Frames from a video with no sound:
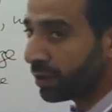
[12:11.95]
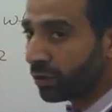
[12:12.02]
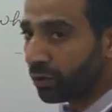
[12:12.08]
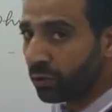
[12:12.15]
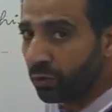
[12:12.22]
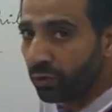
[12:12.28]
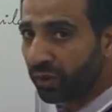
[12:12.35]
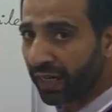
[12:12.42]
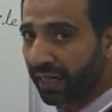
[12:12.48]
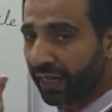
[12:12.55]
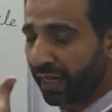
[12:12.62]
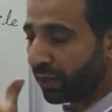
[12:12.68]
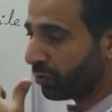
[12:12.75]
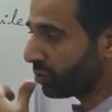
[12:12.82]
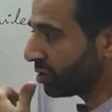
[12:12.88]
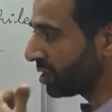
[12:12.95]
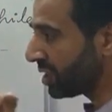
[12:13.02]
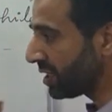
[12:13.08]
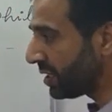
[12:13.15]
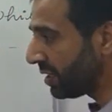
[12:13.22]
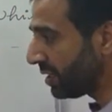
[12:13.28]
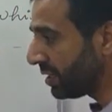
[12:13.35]
you can have
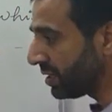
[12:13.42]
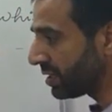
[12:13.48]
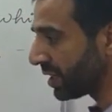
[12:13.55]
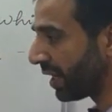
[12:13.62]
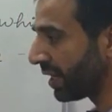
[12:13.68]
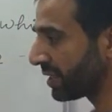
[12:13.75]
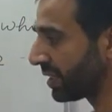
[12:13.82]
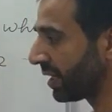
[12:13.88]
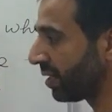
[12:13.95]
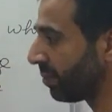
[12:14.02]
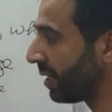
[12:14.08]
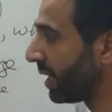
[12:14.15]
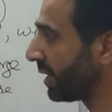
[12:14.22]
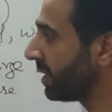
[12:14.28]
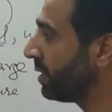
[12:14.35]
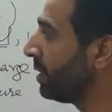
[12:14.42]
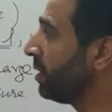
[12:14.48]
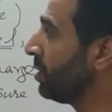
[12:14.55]
3E charge on a body,